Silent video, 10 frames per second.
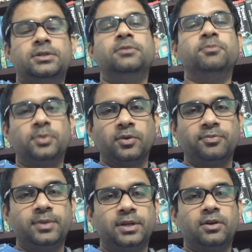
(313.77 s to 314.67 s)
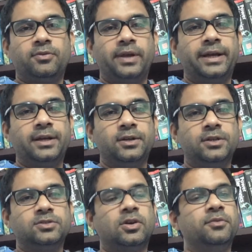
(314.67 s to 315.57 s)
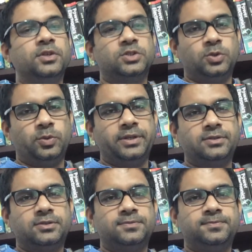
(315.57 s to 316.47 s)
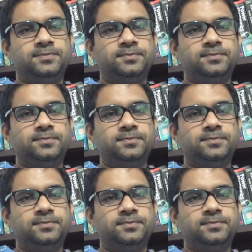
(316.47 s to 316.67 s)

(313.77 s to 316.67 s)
improvement of language of the students.